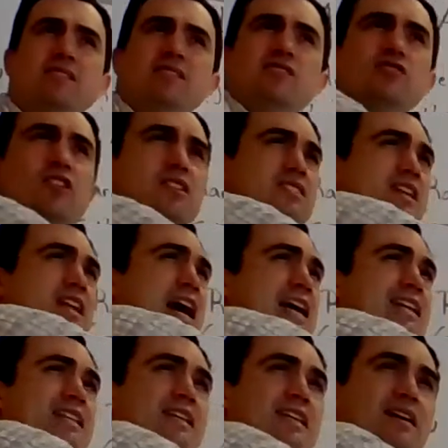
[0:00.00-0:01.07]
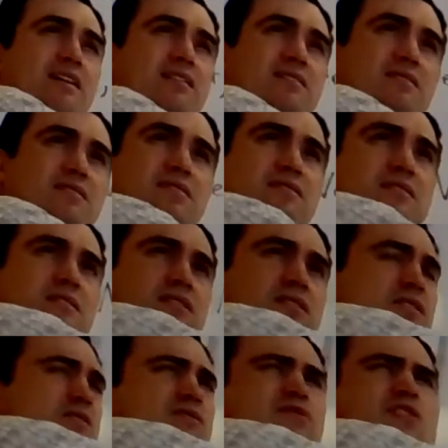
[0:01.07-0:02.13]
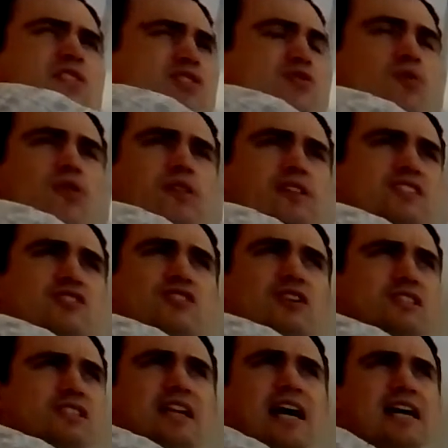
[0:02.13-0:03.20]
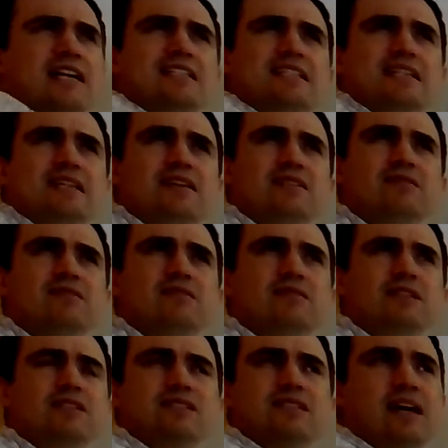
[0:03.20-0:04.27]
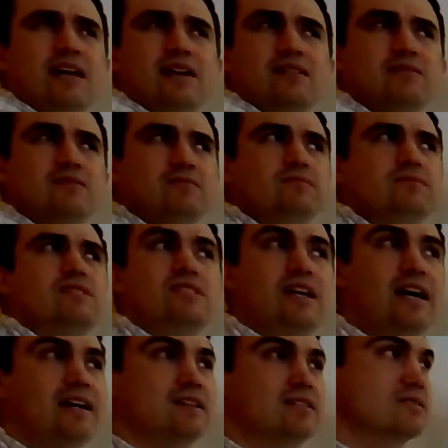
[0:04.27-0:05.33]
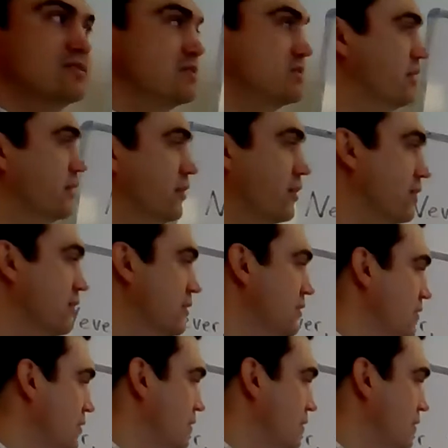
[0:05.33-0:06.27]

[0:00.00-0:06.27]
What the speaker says: This is just an idea. This visual is just an idea. It's not science here.